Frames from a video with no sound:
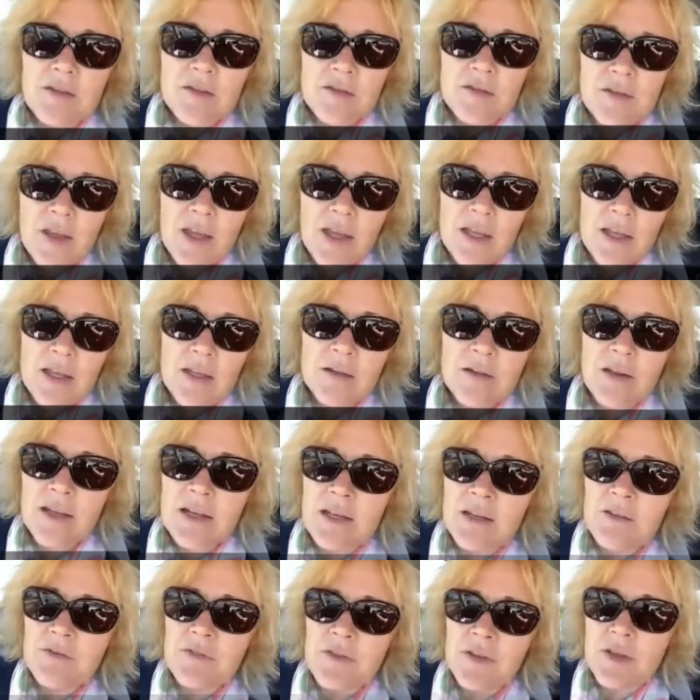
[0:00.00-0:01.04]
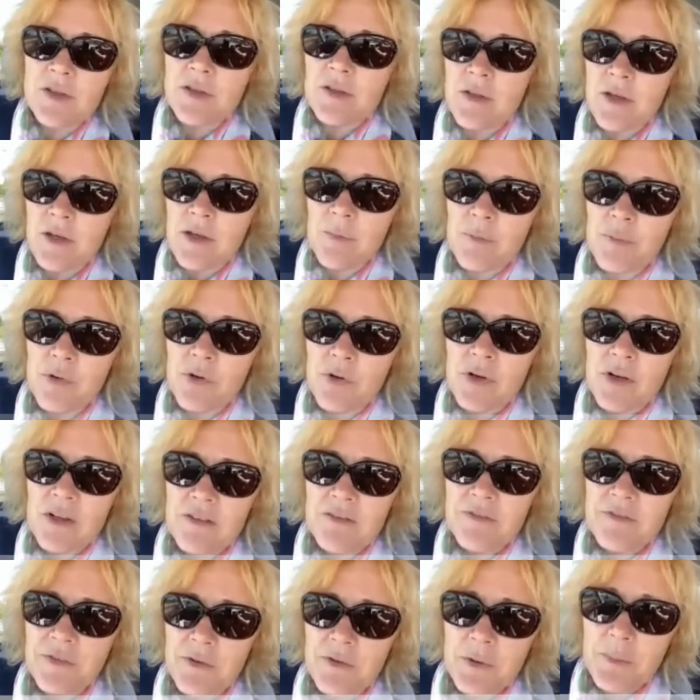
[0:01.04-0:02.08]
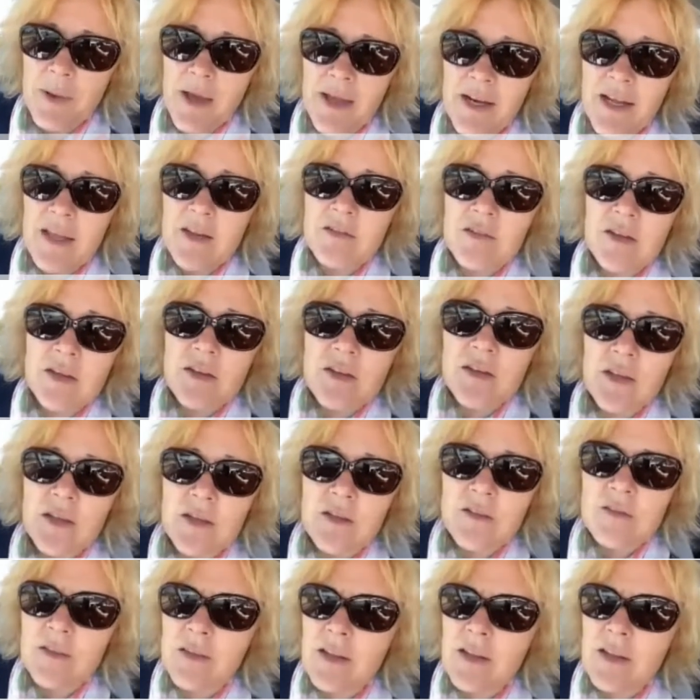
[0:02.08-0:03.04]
and I lived in Brooklyn for about 18 years.